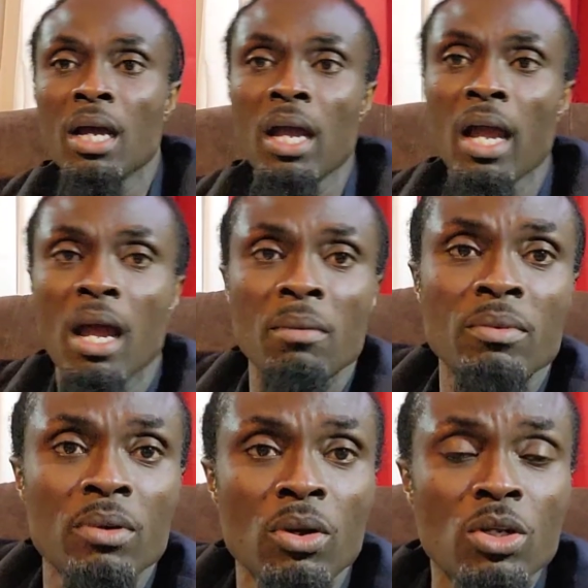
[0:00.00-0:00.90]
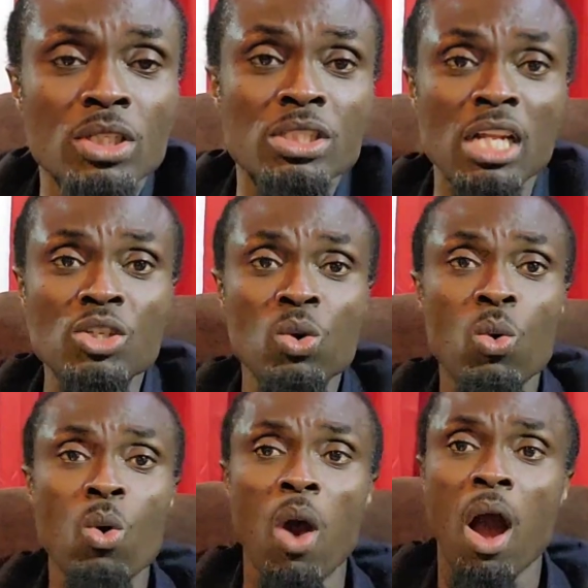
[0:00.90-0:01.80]
Um, that
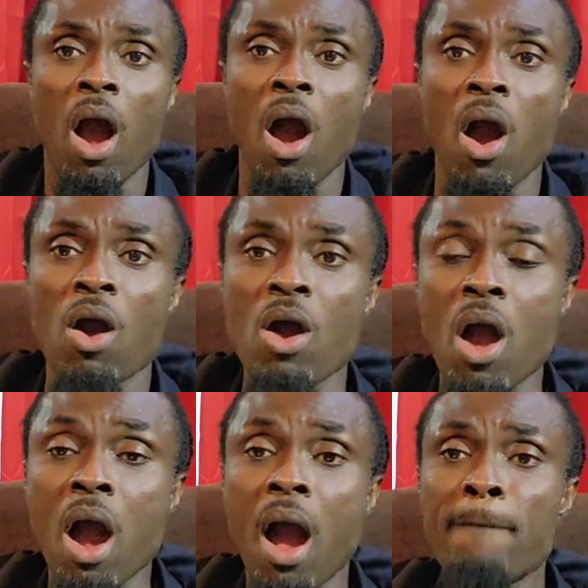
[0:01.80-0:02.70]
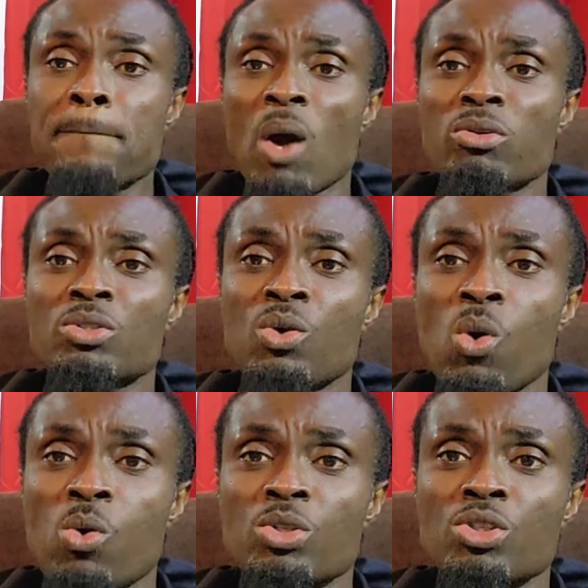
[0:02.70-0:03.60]
you are about to
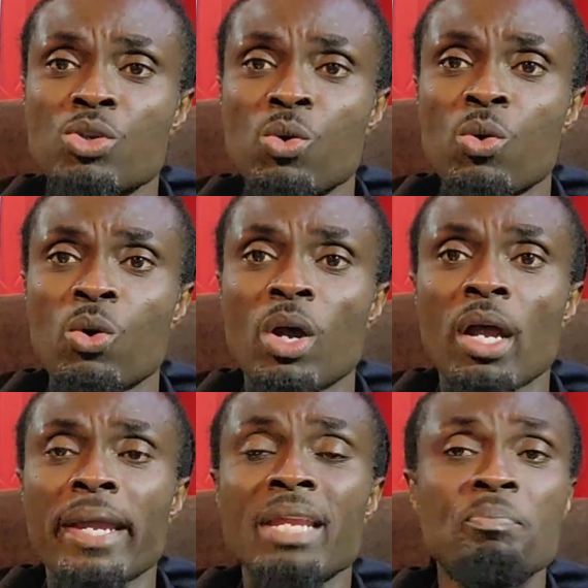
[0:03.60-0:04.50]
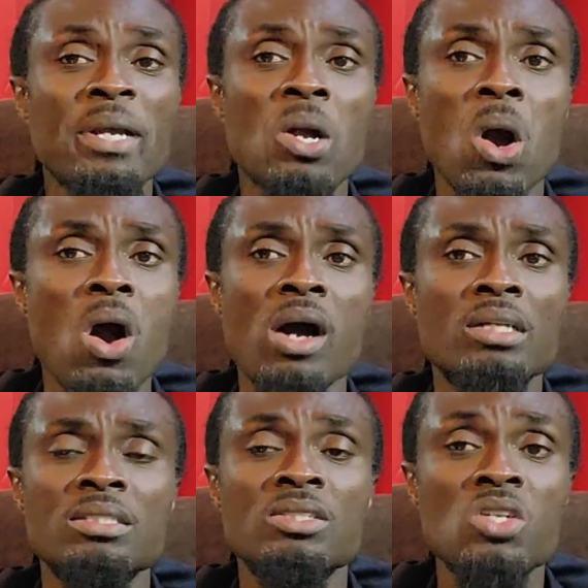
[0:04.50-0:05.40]
go through it
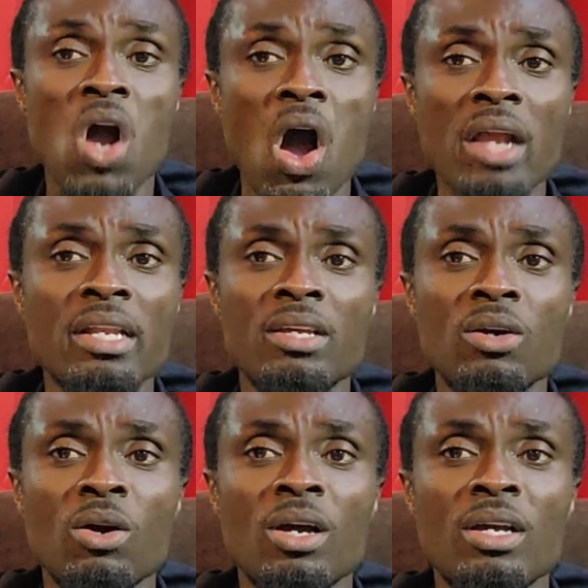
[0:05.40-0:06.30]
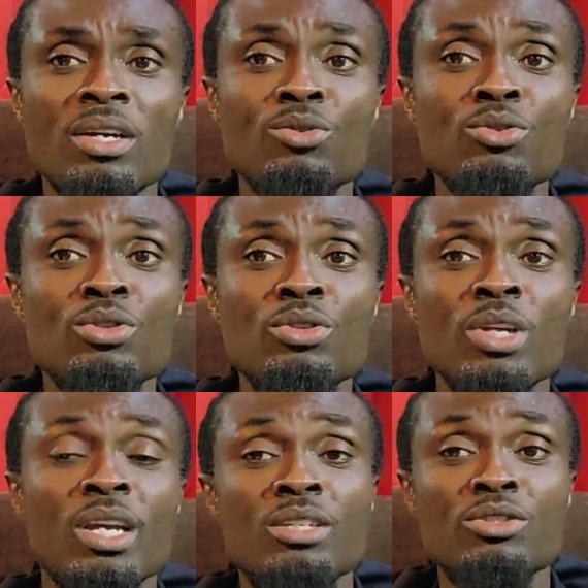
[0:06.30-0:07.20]
because God
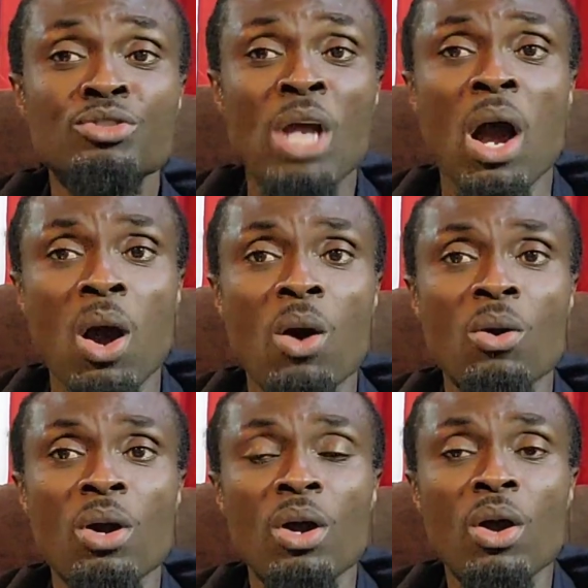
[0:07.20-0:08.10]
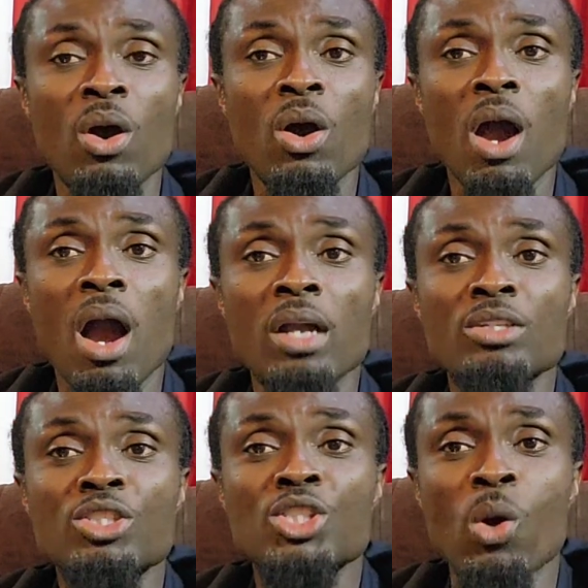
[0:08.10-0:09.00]
now
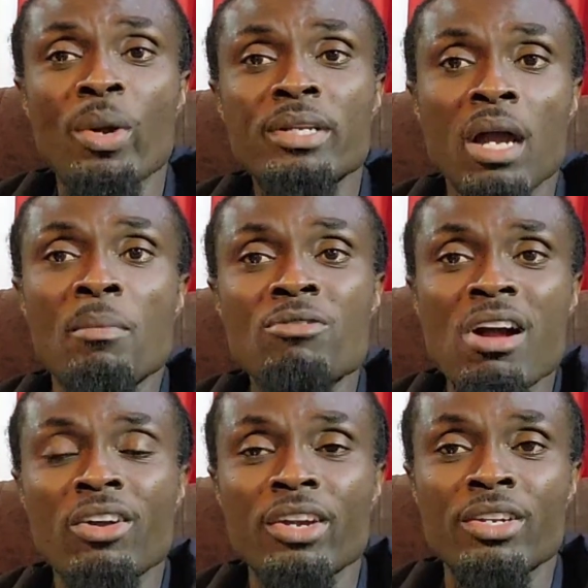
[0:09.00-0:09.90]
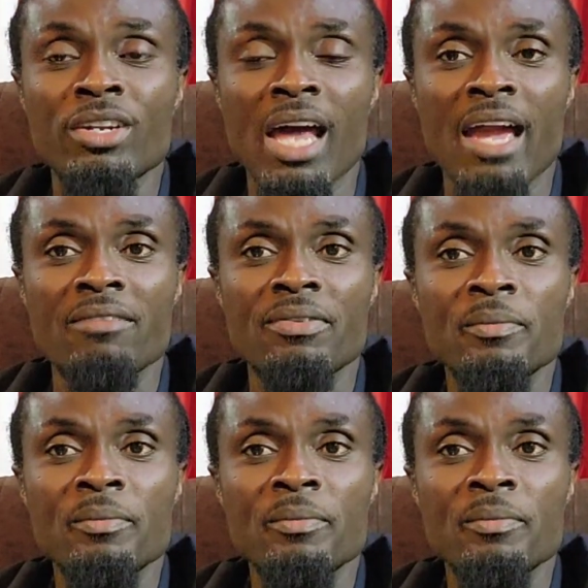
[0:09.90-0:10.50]
doing a miracle in your life.